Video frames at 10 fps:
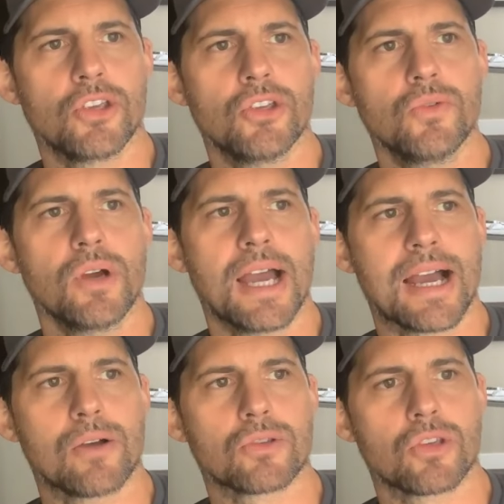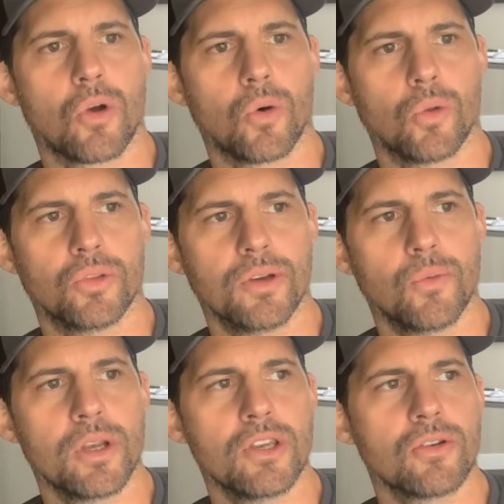are you a household
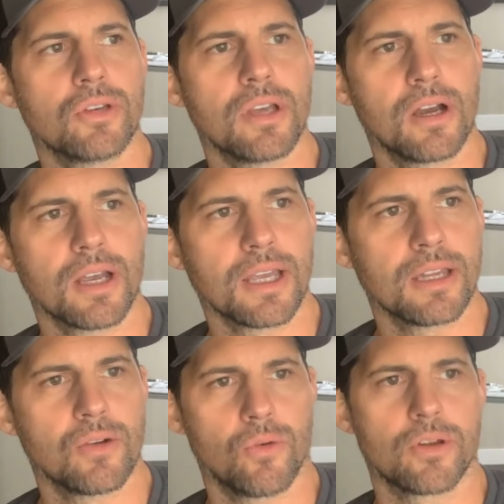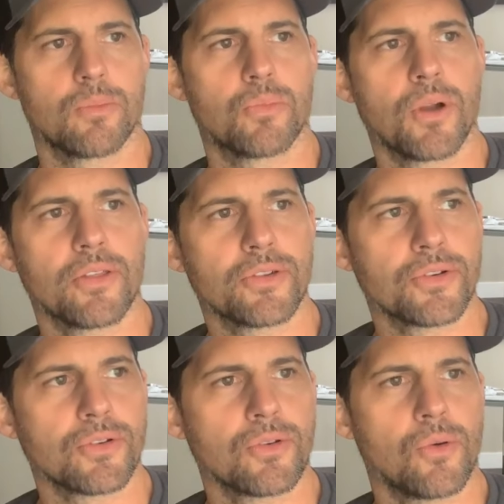that when your youngin' or your
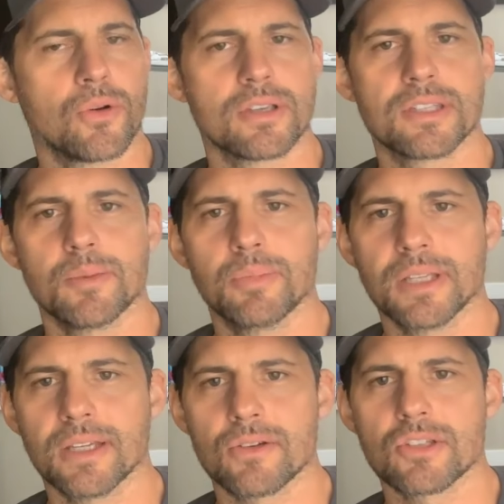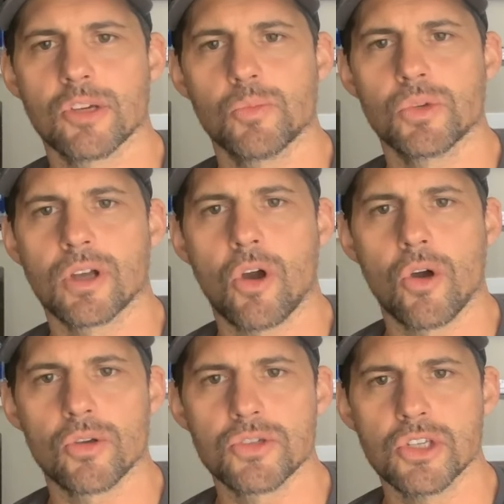brother or a sibling or someone
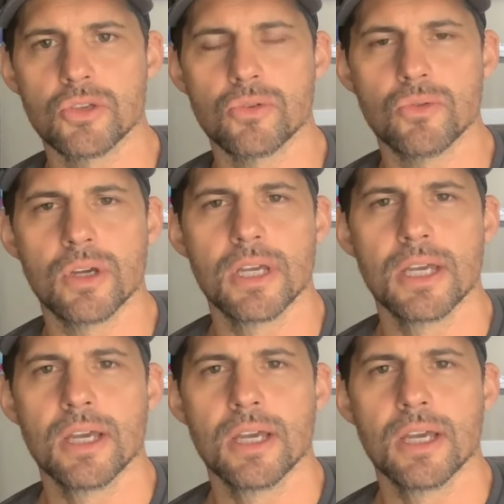calls you